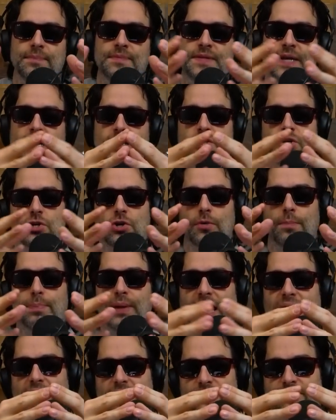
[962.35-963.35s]
digital
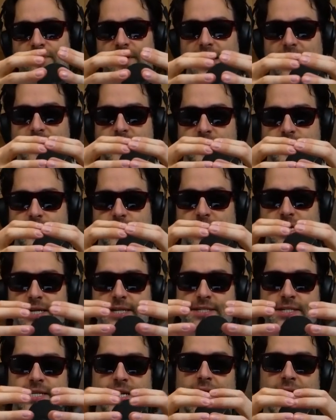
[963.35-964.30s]
blackface is